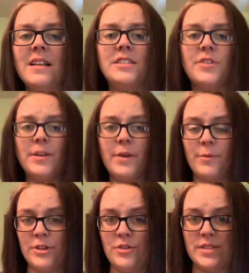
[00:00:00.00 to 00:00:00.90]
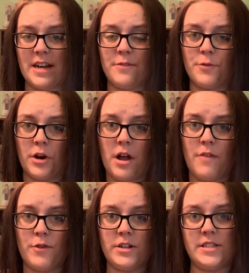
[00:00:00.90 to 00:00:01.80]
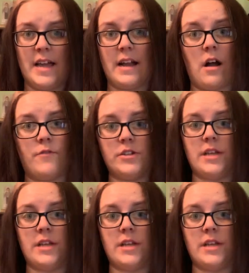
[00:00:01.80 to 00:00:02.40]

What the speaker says: anyway, when you sign up for a conference, that conference